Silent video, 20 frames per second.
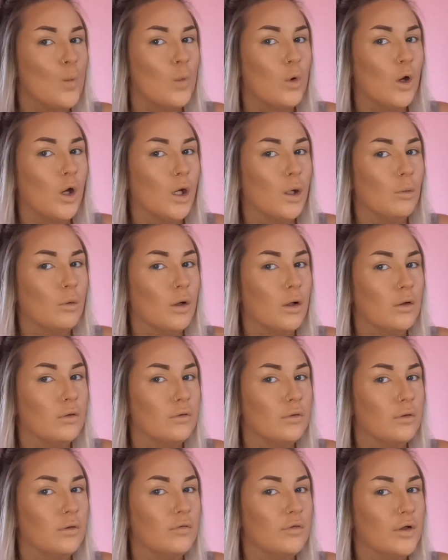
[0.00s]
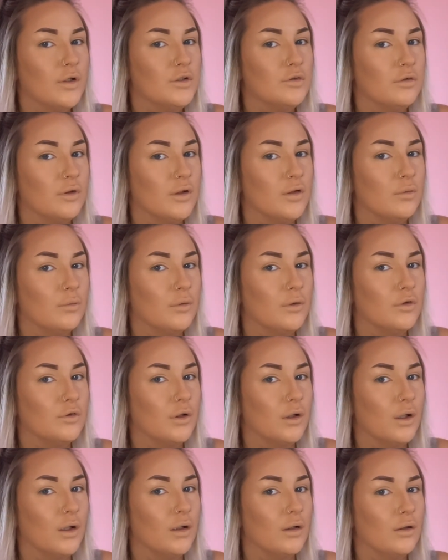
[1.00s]
Anyone else do the fish face when they're
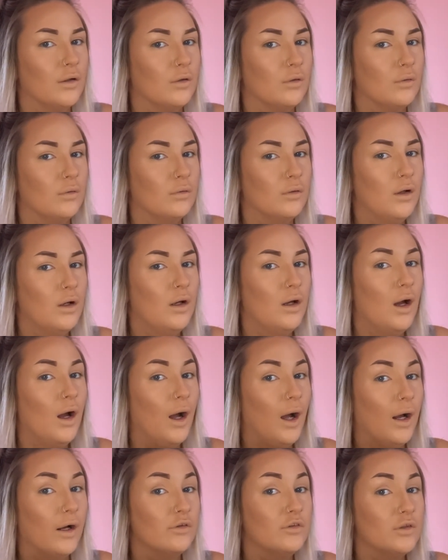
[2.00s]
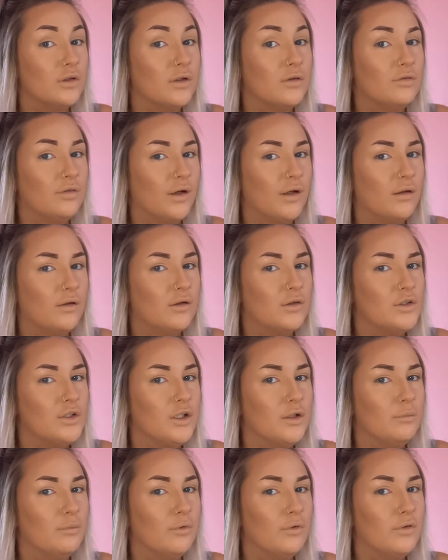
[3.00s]
trying to, you know, actually find their
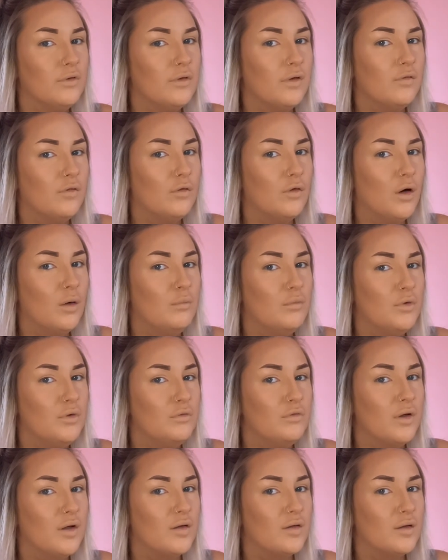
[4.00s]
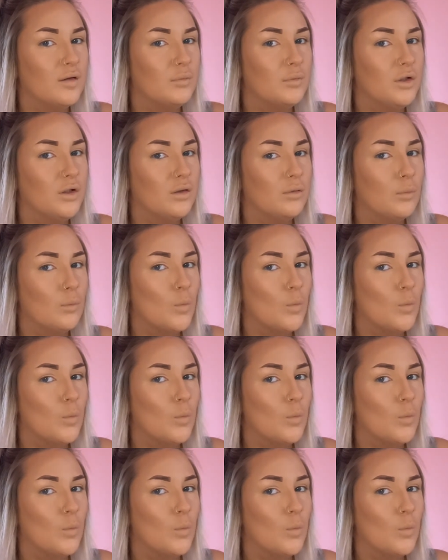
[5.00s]
cheekbones if you've got a moon face like me?